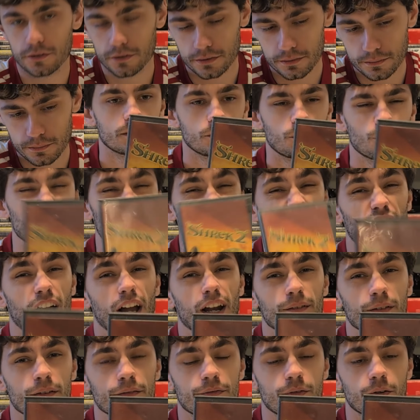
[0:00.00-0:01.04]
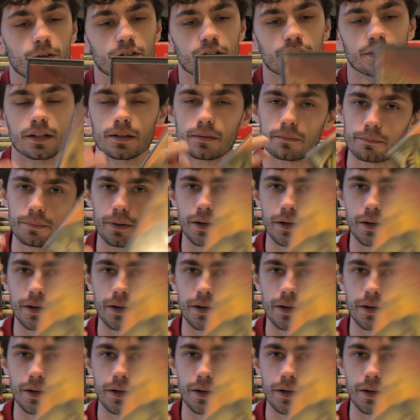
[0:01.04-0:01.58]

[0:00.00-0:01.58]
art, which is kind of unfortunate,